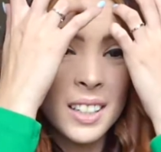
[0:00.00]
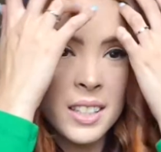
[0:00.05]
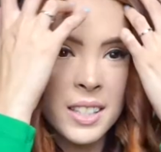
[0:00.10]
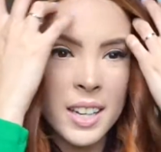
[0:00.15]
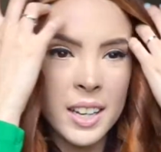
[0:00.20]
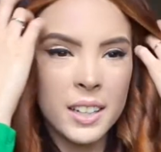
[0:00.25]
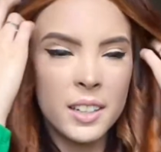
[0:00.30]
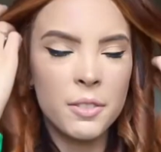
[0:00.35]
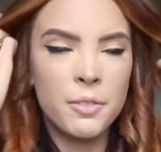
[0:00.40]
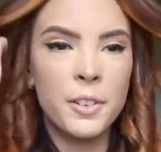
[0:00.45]

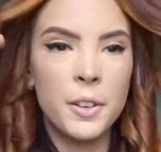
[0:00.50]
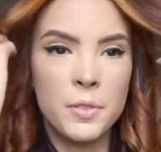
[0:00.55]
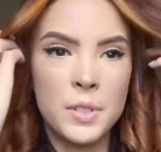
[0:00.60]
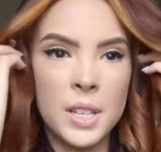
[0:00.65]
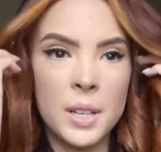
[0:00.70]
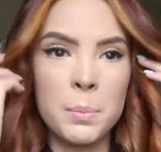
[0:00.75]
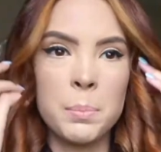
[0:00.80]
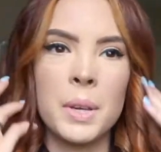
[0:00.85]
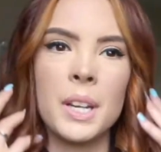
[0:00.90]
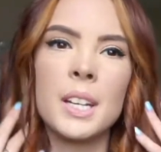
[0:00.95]
10 to
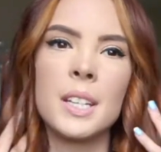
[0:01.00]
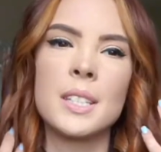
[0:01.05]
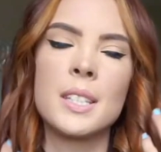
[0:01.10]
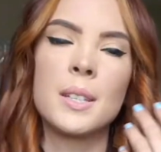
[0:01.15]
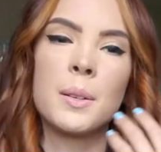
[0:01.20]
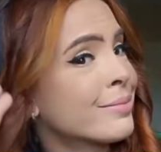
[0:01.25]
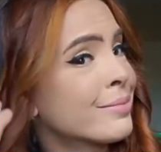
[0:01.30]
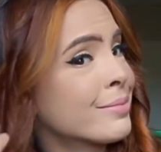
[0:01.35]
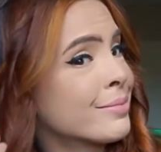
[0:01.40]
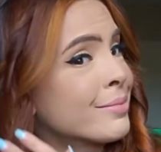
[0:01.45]
15 minutes.
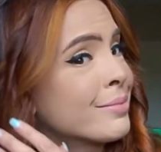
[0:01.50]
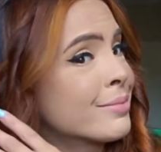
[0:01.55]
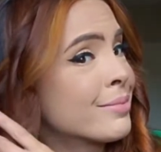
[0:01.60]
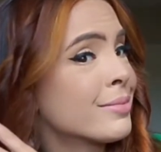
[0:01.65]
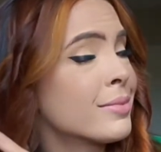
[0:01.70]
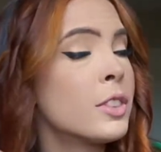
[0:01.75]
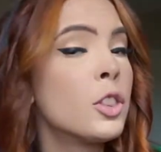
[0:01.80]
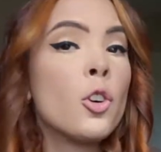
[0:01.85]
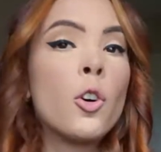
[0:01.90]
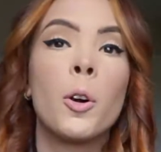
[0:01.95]

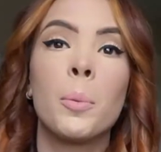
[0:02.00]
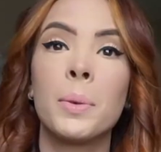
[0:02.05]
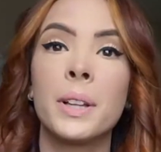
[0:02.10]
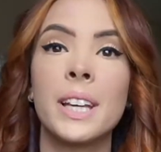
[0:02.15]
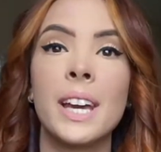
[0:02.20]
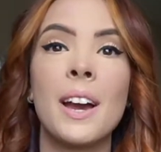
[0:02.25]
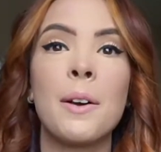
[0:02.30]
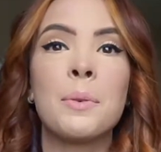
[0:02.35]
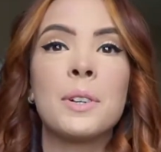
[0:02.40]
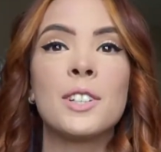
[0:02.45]

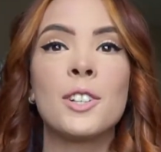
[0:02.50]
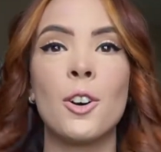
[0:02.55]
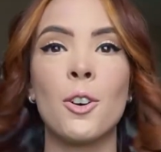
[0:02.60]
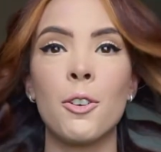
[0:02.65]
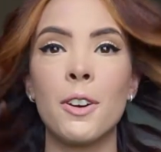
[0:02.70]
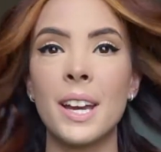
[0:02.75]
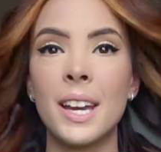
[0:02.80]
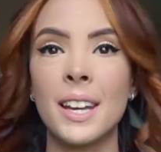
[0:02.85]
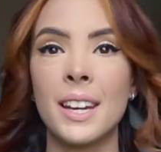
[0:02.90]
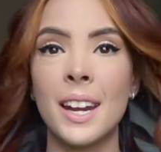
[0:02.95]
Normally I would go
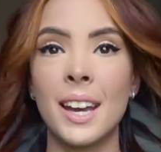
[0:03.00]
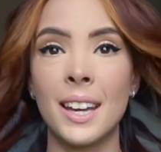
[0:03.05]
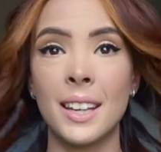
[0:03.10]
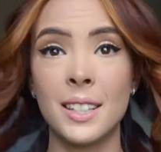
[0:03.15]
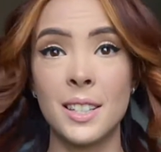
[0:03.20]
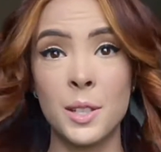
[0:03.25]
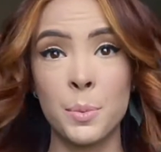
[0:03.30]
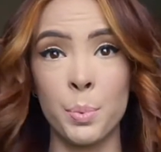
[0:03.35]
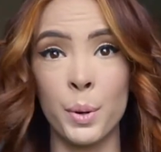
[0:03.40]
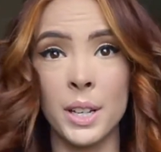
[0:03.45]
in
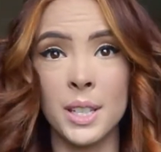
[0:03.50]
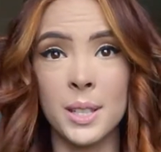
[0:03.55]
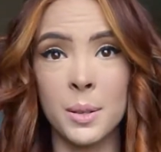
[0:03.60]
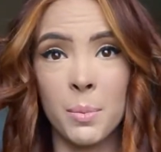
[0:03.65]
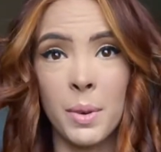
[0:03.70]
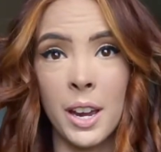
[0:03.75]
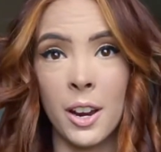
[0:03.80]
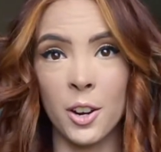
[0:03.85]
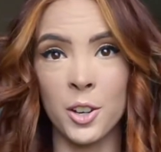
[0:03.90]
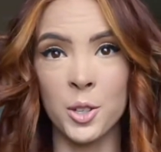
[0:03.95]
and spray some
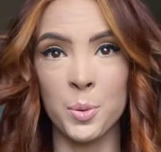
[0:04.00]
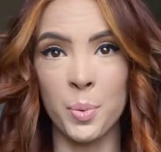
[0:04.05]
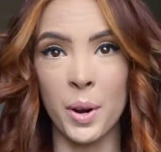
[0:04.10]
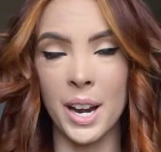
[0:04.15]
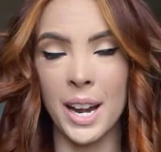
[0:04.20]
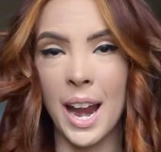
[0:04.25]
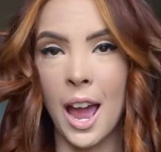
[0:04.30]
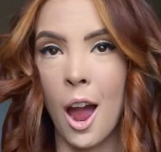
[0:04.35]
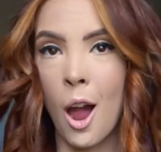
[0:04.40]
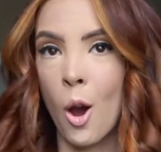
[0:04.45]
hairspray
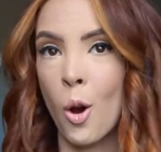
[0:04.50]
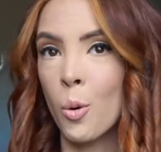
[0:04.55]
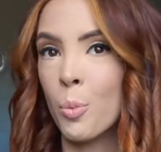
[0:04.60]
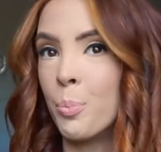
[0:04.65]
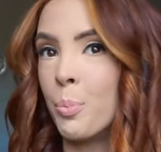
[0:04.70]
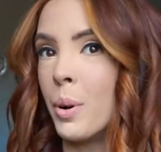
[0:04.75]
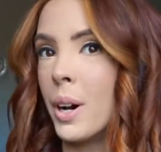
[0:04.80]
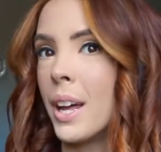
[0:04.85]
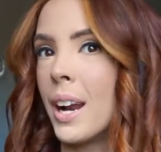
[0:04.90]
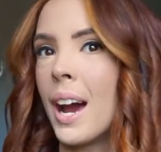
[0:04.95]
now,
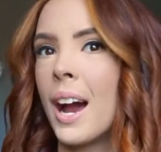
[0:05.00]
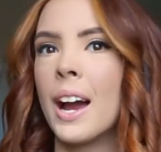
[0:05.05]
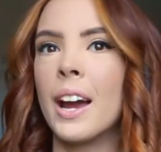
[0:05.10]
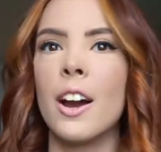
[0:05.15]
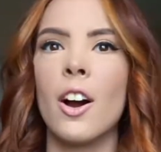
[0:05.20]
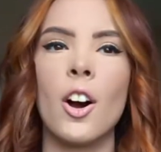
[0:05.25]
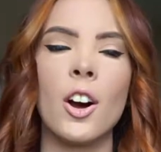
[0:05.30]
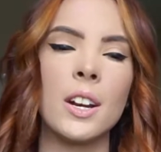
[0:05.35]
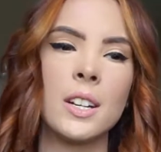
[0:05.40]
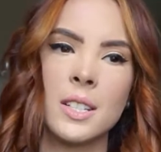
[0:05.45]
but I
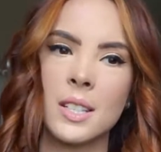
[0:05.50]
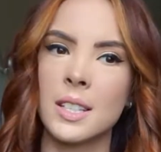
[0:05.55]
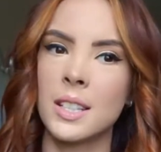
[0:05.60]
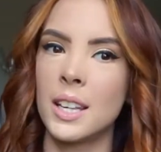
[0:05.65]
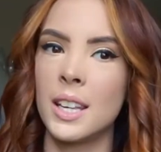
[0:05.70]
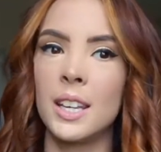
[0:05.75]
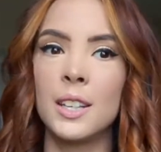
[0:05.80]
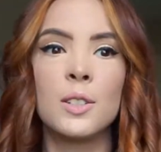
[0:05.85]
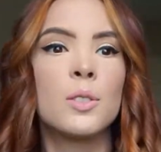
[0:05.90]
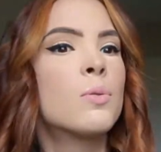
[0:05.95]

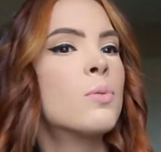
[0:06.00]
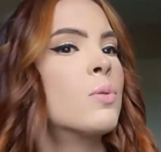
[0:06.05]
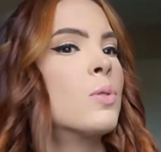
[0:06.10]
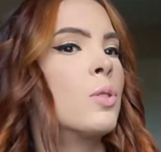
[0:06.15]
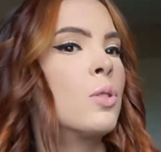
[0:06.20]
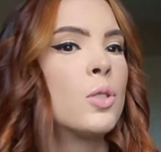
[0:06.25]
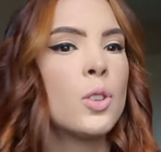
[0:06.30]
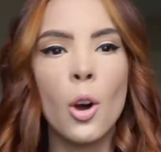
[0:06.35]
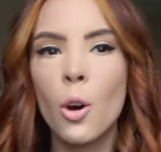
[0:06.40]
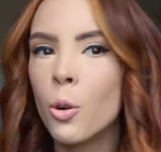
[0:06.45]
honestly
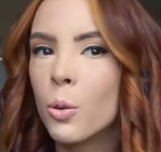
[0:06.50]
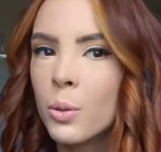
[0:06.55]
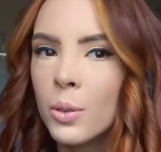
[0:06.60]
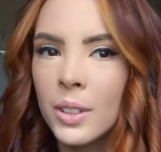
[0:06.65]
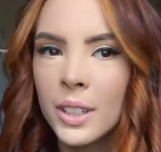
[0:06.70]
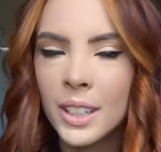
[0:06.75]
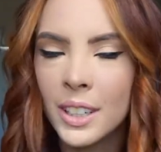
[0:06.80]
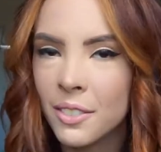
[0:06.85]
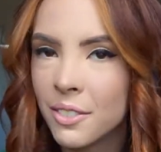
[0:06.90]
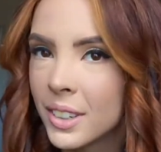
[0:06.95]
don't
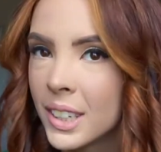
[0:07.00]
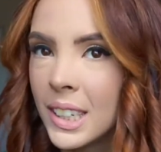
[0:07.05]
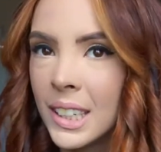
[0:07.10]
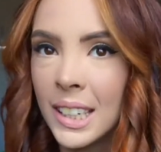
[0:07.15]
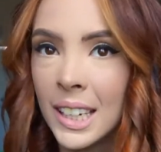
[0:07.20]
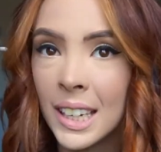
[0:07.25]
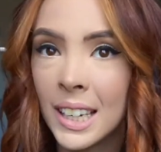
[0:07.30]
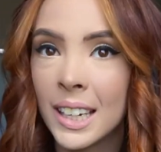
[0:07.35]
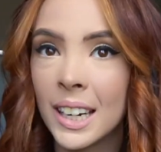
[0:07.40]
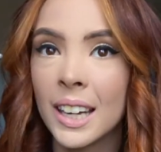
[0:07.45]
even
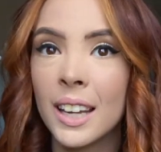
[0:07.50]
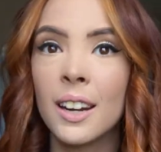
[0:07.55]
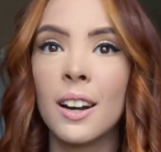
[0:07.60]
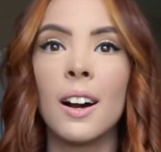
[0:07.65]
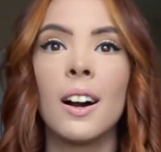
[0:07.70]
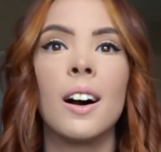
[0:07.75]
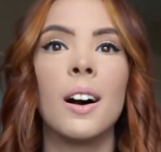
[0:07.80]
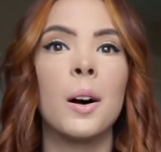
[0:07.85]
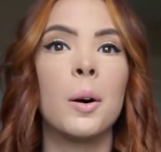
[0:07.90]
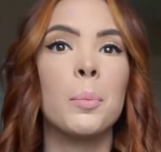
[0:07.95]
need it.
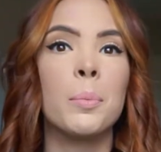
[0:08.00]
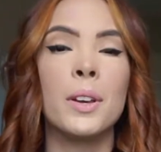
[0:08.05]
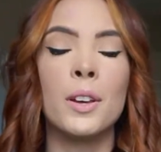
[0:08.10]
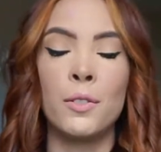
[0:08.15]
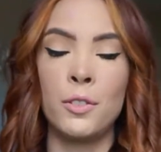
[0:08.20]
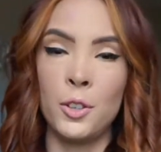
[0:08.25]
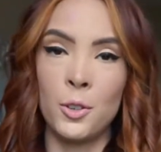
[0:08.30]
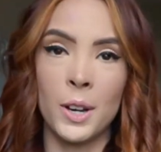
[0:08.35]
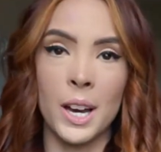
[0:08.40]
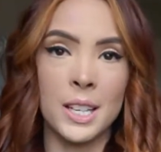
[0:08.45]

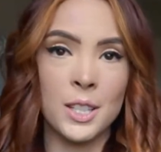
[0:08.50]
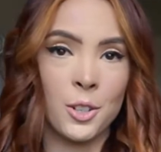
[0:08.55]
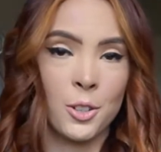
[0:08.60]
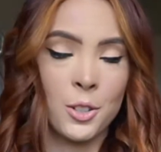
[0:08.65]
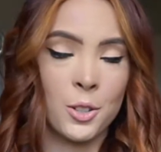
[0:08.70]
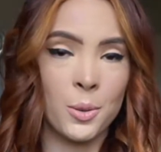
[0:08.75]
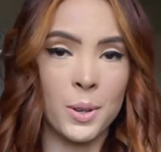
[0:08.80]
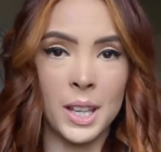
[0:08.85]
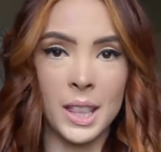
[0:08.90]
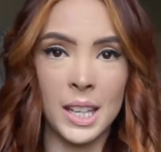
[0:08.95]
If you guys are
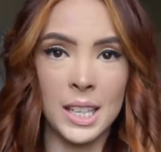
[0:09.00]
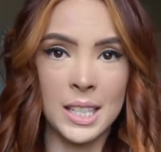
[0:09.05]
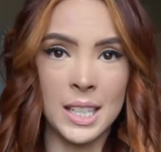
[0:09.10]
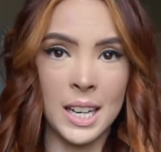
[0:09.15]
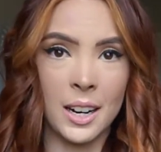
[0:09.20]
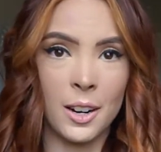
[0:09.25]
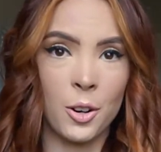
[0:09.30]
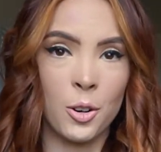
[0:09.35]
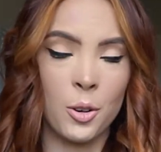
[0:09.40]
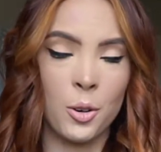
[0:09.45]
doing these
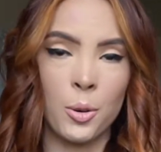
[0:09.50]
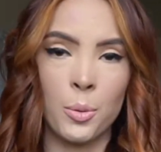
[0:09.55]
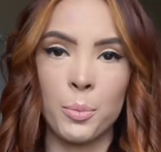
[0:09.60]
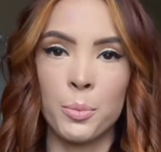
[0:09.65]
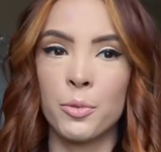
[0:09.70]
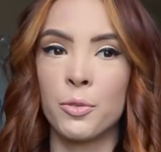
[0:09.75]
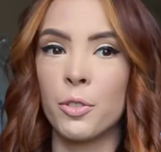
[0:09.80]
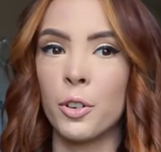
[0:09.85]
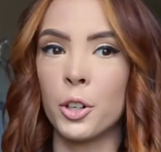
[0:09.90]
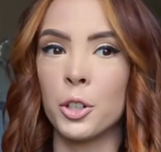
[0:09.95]
at home,
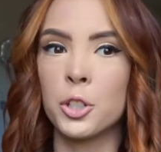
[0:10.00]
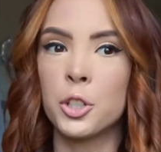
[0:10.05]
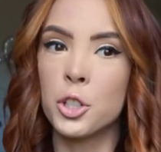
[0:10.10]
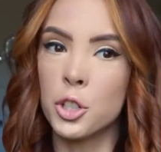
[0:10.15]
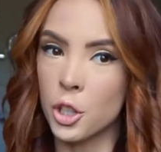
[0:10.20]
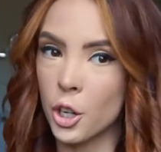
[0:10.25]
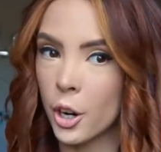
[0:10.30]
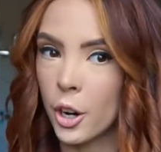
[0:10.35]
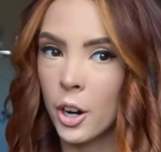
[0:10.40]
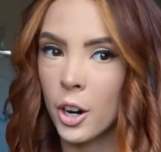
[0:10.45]
for
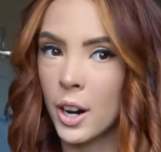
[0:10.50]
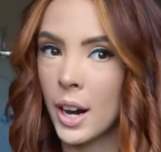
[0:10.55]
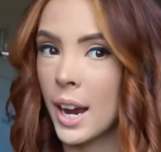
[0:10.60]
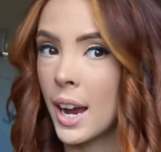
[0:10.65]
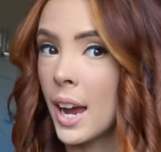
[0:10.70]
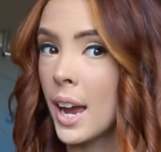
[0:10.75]
sure,